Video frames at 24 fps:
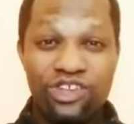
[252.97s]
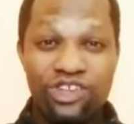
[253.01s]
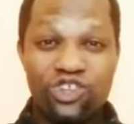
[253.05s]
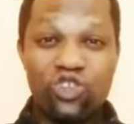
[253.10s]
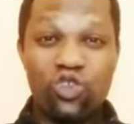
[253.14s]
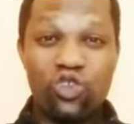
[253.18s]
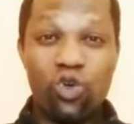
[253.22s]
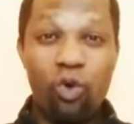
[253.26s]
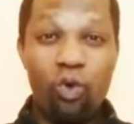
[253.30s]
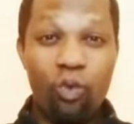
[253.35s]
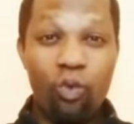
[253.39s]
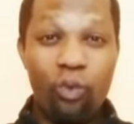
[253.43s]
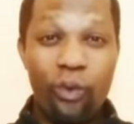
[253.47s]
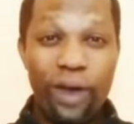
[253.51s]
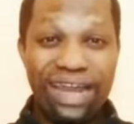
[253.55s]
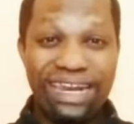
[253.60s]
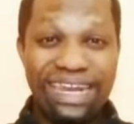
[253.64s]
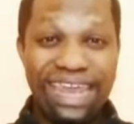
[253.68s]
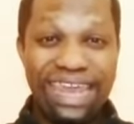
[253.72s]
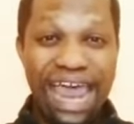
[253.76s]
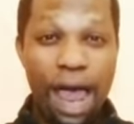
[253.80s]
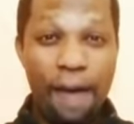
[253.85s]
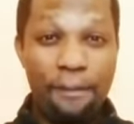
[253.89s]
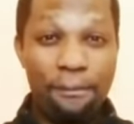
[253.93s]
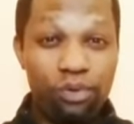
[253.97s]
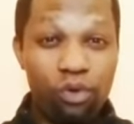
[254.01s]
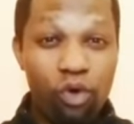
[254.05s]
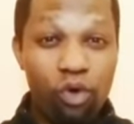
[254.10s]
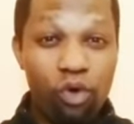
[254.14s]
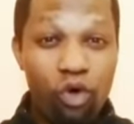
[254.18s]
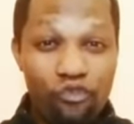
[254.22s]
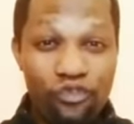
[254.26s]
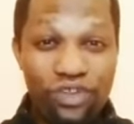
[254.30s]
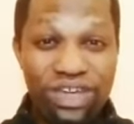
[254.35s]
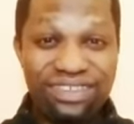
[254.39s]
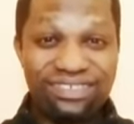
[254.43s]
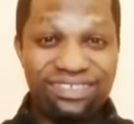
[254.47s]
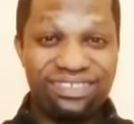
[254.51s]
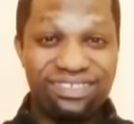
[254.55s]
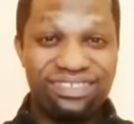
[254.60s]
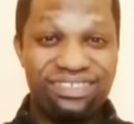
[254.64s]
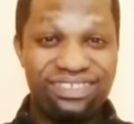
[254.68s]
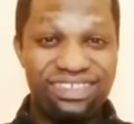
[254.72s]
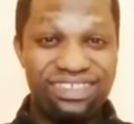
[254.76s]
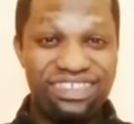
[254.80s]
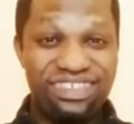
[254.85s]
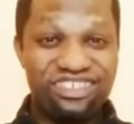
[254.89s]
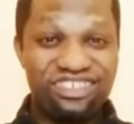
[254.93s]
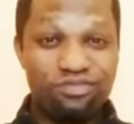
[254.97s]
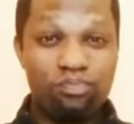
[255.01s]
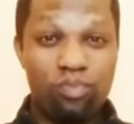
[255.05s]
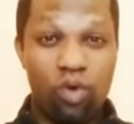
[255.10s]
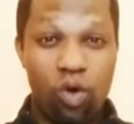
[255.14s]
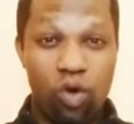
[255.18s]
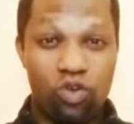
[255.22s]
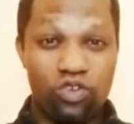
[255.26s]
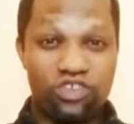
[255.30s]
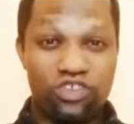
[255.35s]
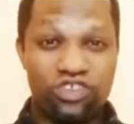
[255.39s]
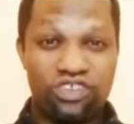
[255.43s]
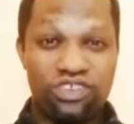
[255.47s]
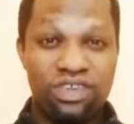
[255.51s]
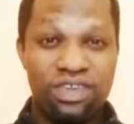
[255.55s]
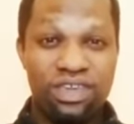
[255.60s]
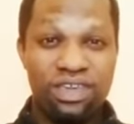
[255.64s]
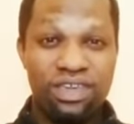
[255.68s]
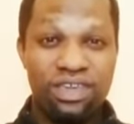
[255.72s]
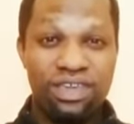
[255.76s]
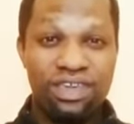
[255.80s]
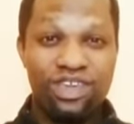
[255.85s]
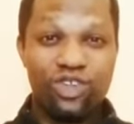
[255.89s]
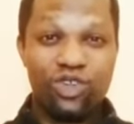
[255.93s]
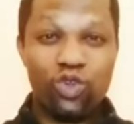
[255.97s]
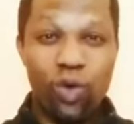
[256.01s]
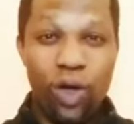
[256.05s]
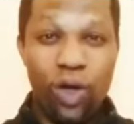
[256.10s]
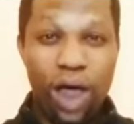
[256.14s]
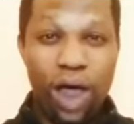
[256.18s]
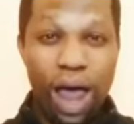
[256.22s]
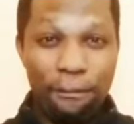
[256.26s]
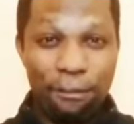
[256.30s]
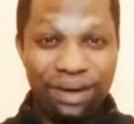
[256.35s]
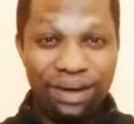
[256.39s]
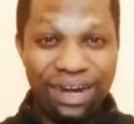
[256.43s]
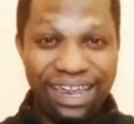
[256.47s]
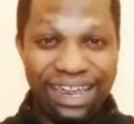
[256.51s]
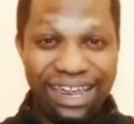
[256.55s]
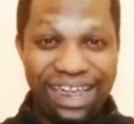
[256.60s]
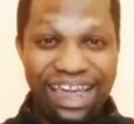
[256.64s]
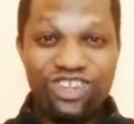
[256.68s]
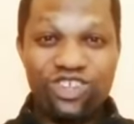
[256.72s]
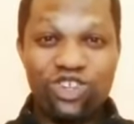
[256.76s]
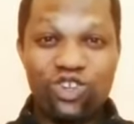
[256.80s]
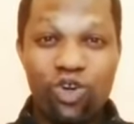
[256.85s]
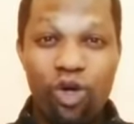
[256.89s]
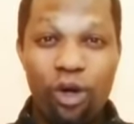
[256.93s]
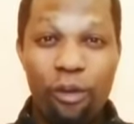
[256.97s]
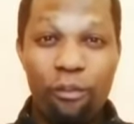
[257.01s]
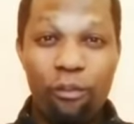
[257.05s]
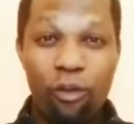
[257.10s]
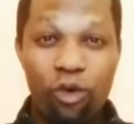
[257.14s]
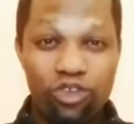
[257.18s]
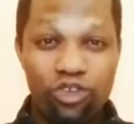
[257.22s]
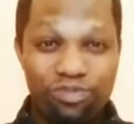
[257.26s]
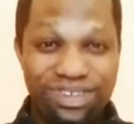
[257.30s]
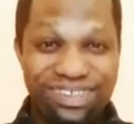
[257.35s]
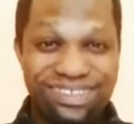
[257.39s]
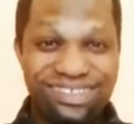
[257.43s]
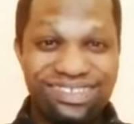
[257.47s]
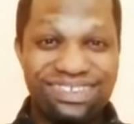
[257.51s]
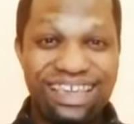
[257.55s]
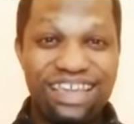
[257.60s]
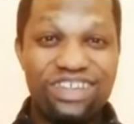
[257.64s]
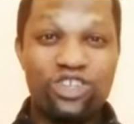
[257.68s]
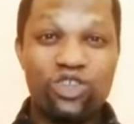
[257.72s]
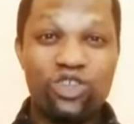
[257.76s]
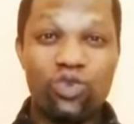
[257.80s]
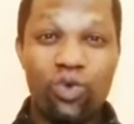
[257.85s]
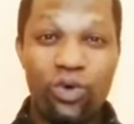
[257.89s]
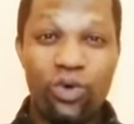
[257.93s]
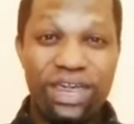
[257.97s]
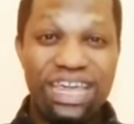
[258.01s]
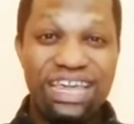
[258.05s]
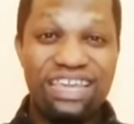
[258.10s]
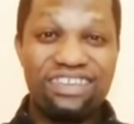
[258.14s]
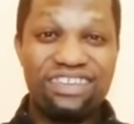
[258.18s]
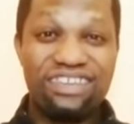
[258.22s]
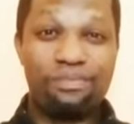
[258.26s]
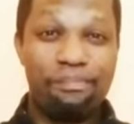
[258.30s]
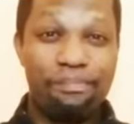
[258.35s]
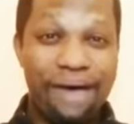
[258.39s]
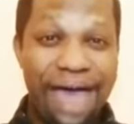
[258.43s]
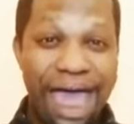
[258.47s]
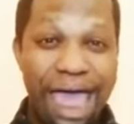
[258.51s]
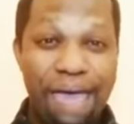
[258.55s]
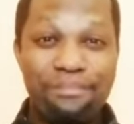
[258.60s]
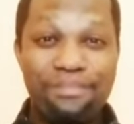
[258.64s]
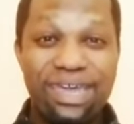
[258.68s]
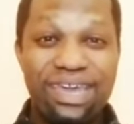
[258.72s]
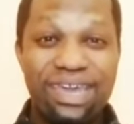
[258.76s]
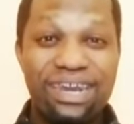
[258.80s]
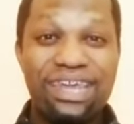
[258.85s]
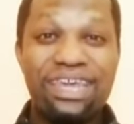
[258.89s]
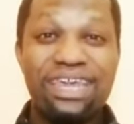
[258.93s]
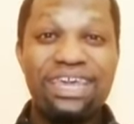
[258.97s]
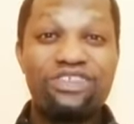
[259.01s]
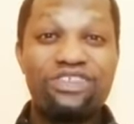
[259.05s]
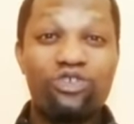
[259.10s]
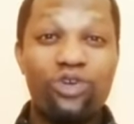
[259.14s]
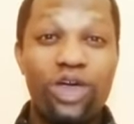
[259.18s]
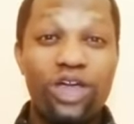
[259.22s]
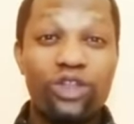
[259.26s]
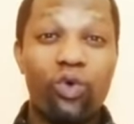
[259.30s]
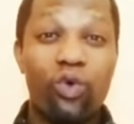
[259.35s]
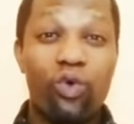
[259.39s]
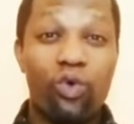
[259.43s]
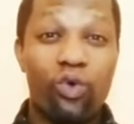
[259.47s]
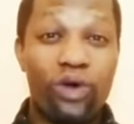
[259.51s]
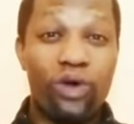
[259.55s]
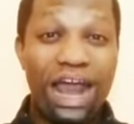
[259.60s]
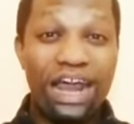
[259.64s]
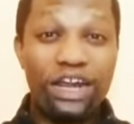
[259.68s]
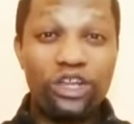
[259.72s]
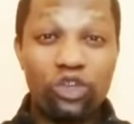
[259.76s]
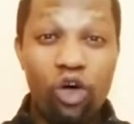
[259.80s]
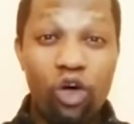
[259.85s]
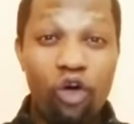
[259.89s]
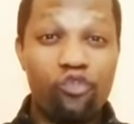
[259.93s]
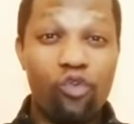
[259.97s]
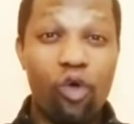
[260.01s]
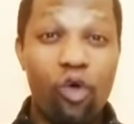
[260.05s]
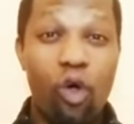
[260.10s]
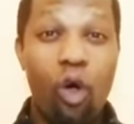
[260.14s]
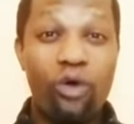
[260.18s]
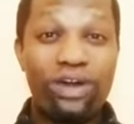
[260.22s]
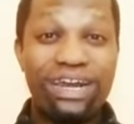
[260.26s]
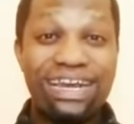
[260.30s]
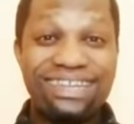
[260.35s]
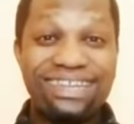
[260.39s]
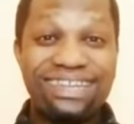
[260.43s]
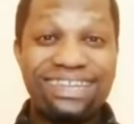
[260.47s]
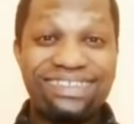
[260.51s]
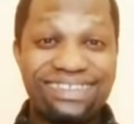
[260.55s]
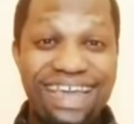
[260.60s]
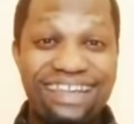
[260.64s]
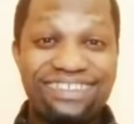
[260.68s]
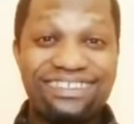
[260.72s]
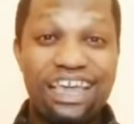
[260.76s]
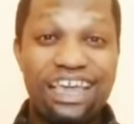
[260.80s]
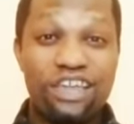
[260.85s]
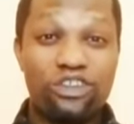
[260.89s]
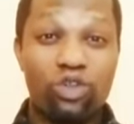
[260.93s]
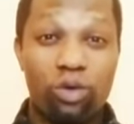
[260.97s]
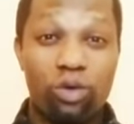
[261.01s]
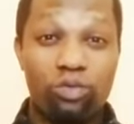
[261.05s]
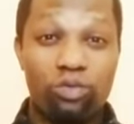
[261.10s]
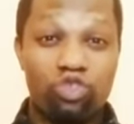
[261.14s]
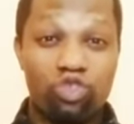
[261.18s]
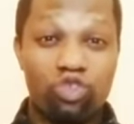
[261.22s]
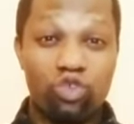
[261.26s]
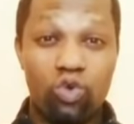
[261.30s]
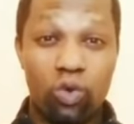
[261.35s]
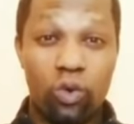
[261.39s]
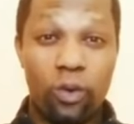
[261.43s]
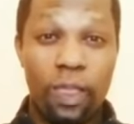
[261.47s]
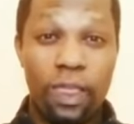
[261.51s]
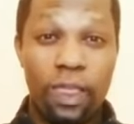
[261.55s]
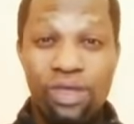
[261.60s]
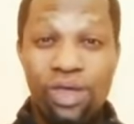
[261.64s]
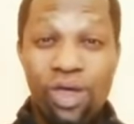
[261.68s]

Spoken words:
So when they approve it this month, so application must be sent to INS by, meaning it's going to round off on the 30th of June,